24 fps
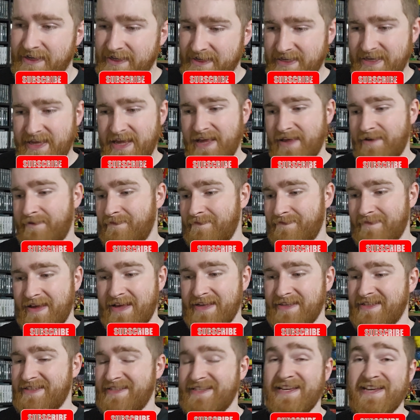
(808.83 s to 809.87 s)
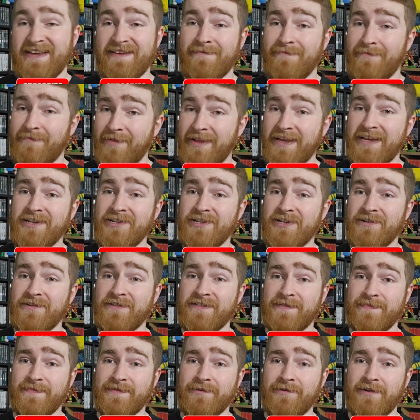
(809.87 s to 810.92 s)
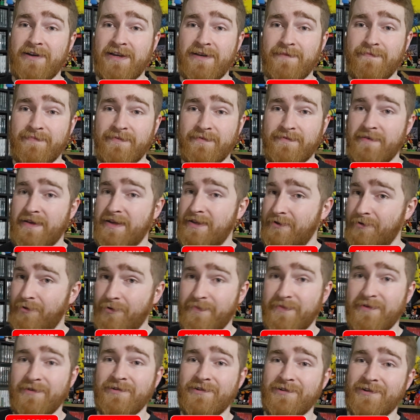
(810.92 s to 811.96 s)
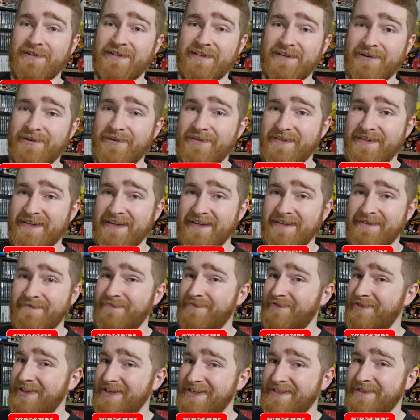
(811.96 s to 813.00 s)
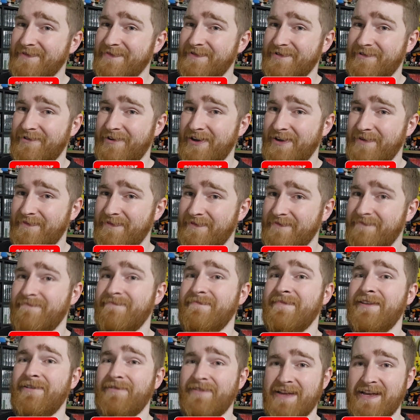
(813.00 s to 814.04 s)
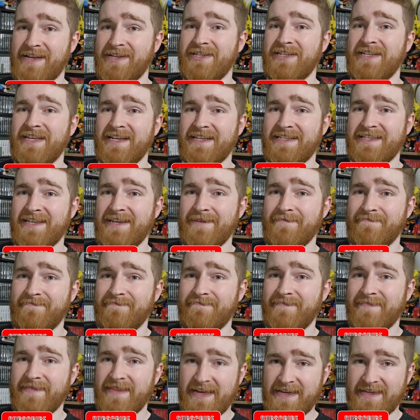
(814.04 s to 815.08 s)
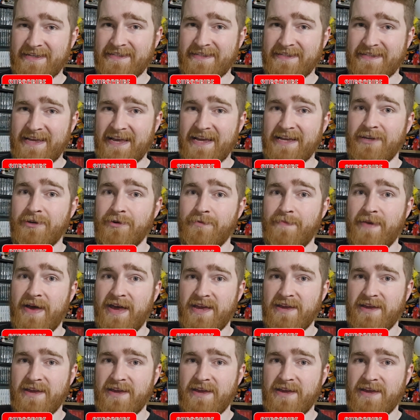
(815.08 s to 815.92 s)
yeah, as I say, like, share and subscribe, and hope you're enjoying the content. Please subscribe, and I'll catch you next time. Thanks, and goodbye.